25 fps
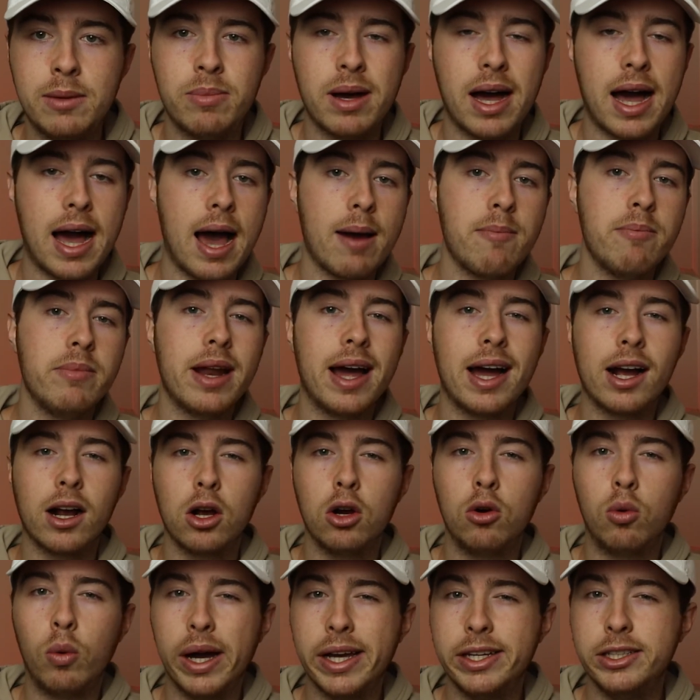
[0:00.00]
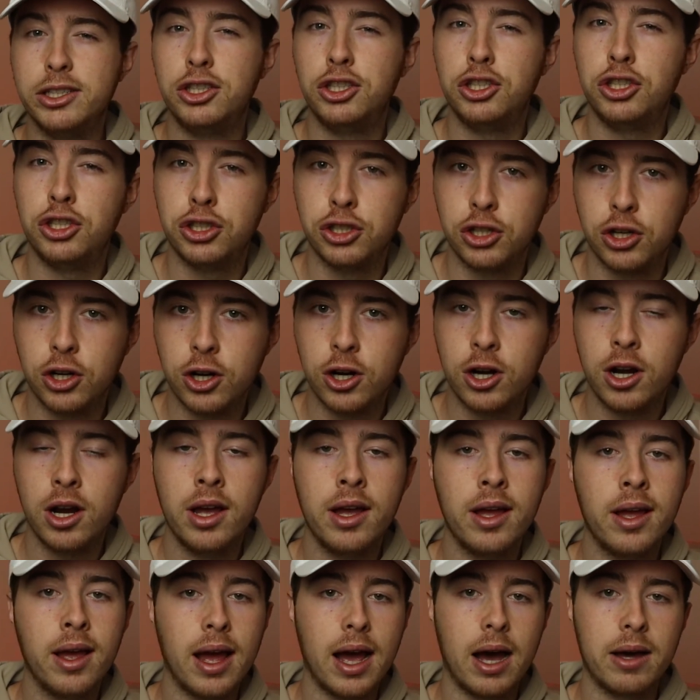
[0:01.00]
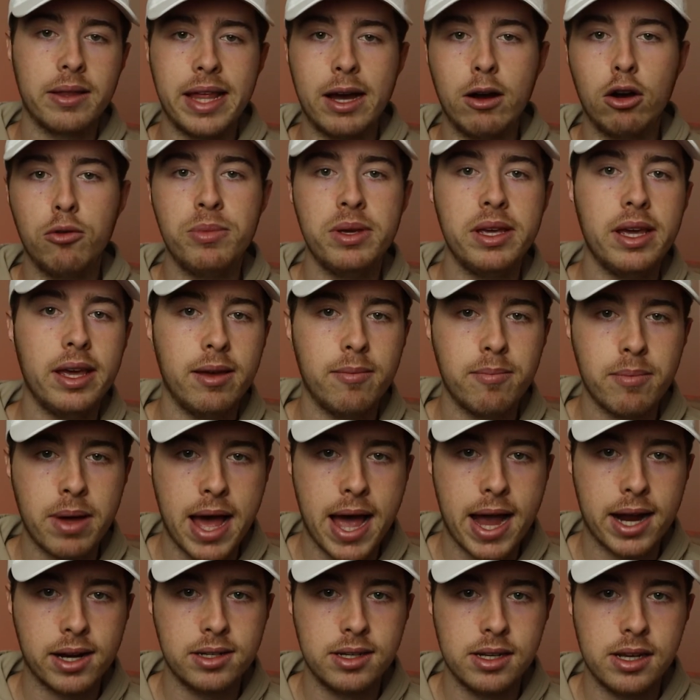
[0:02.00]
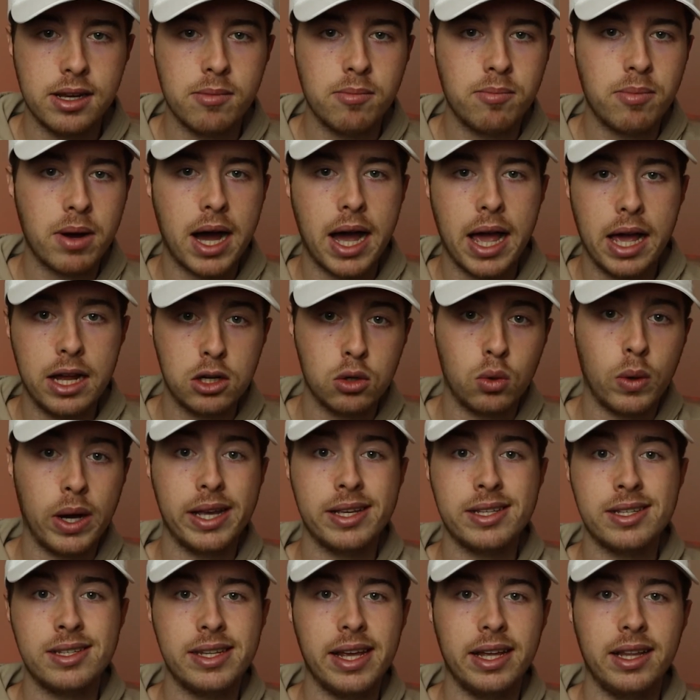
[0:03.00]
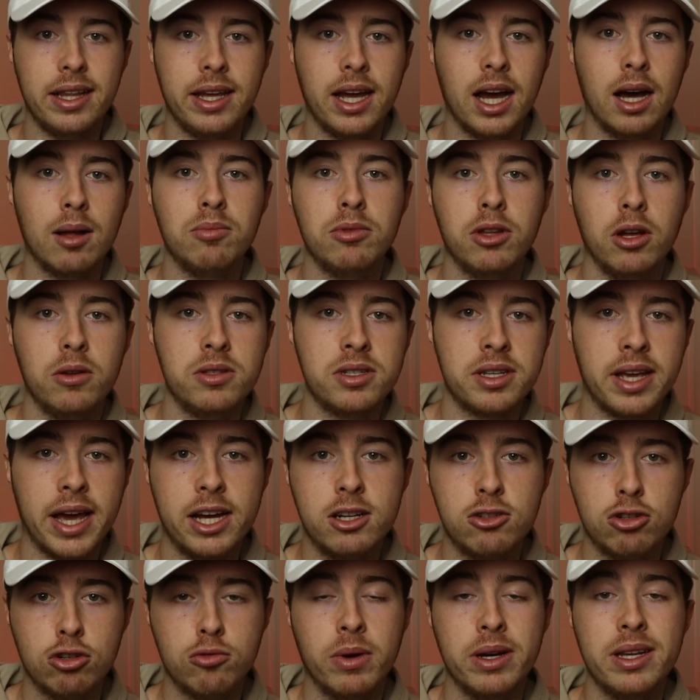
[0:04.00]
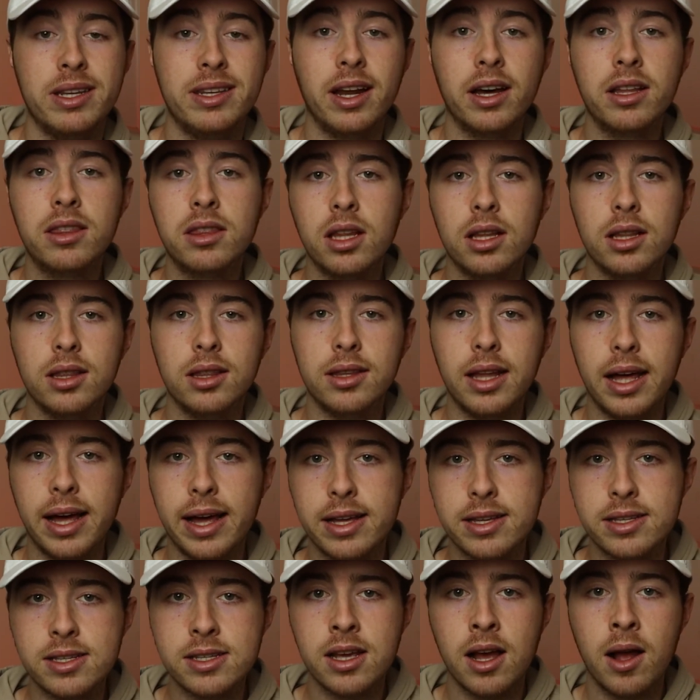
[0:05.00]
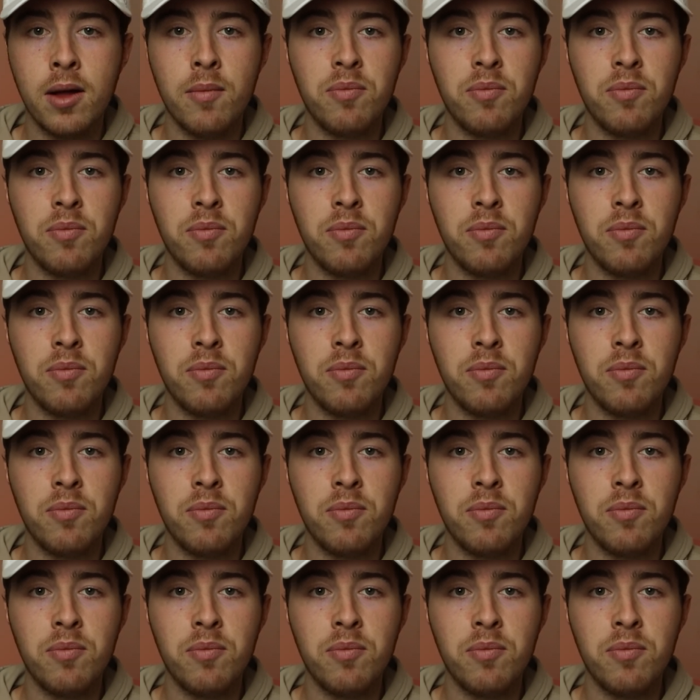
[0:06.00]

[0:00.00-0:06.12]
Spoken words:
but I'm not quite sure how that will be impacted by a twice daily upload schedule. But nonetheless,